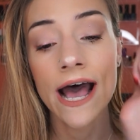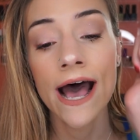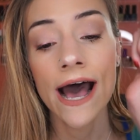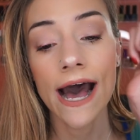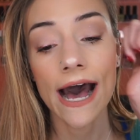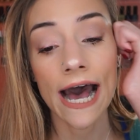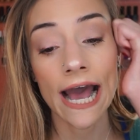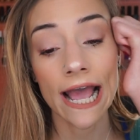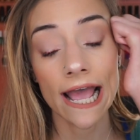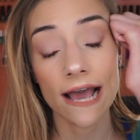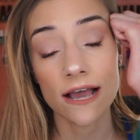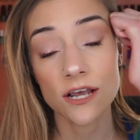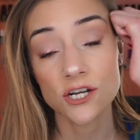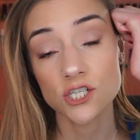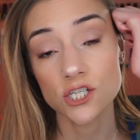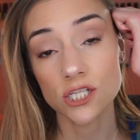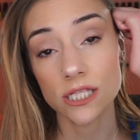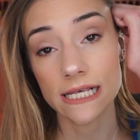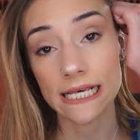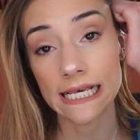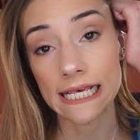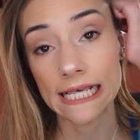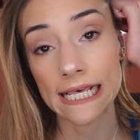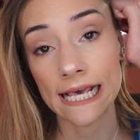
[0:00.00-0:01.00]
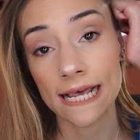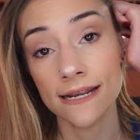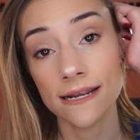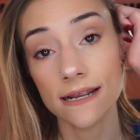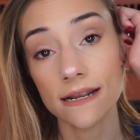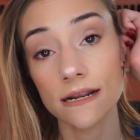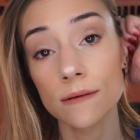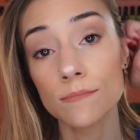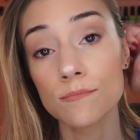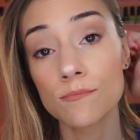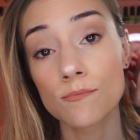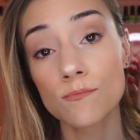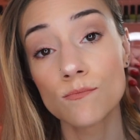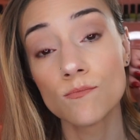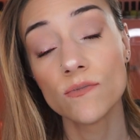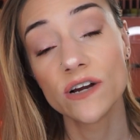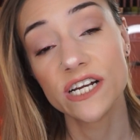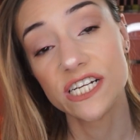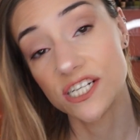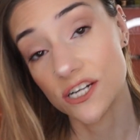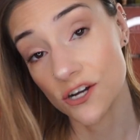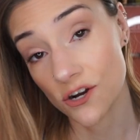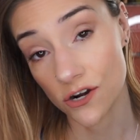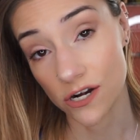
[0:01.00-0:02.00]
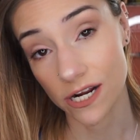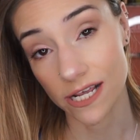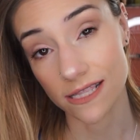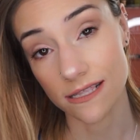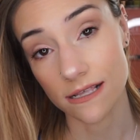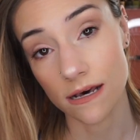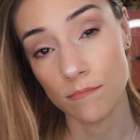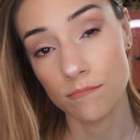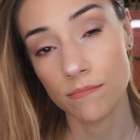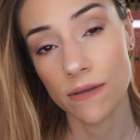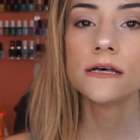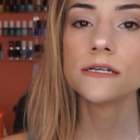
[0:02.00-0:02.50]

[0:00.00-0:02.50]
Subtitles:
I actually ended up returning them.